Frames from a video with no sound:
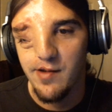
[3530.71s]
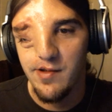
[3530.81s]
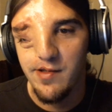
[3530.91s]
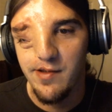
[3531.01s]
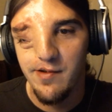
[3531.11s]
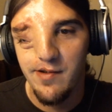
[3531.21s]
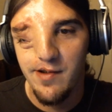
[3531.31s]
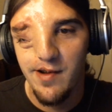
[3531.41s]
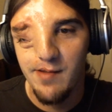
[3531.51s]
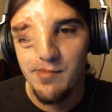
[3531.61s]
And they're and like, Are
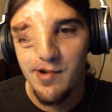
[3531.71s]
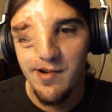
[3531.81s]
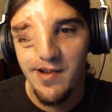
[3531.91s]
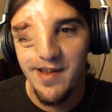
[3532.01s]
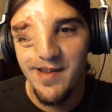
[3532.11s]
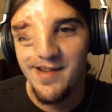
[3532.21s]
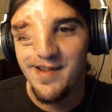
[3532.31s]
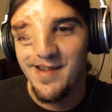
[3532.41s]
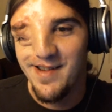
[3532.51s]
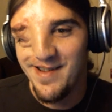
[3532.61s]
you like, serious? On, Are
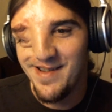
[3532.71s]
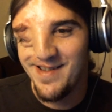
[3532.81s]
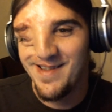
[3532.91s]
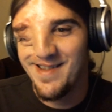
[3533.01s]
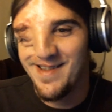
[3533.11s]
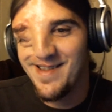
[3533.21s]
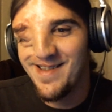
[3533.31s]
you serious right now,